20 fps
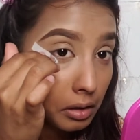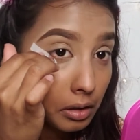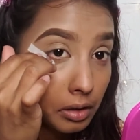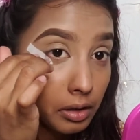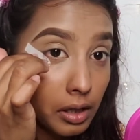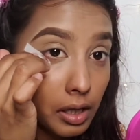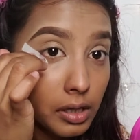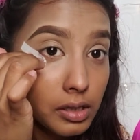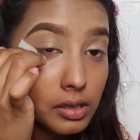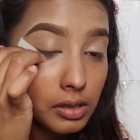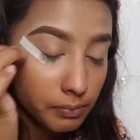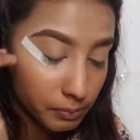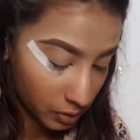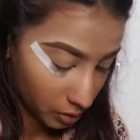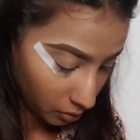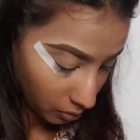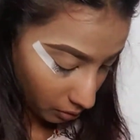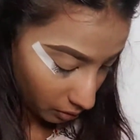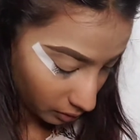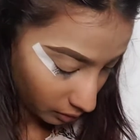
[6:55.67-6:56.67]
Yes, I'm
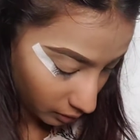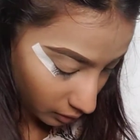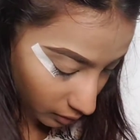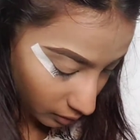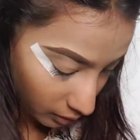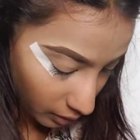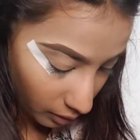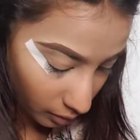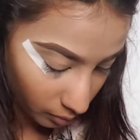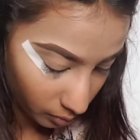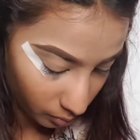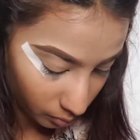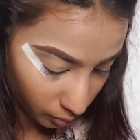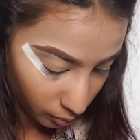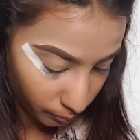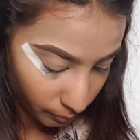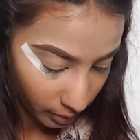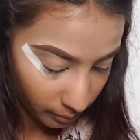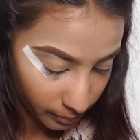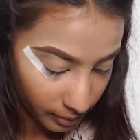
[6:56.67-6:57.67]
just gonna stick those
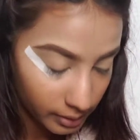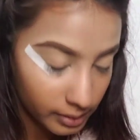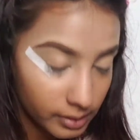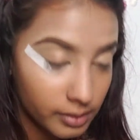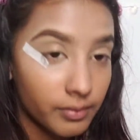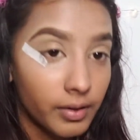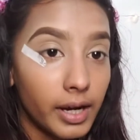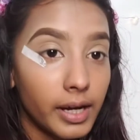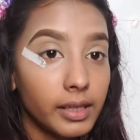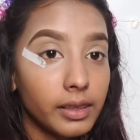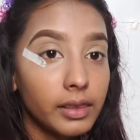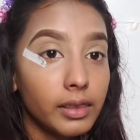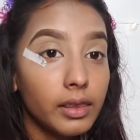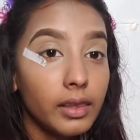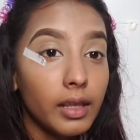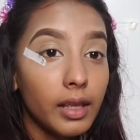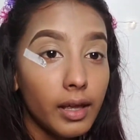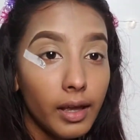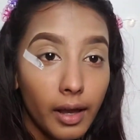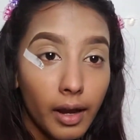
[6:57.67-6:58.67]
babies right
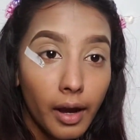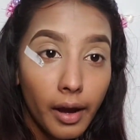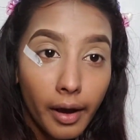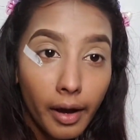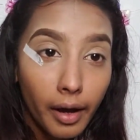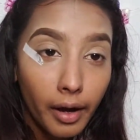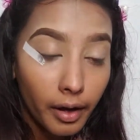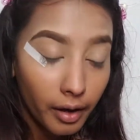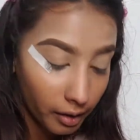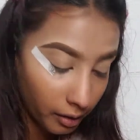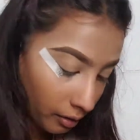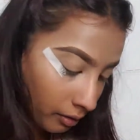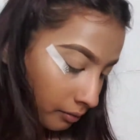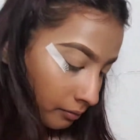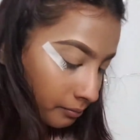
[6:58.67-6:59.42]
there.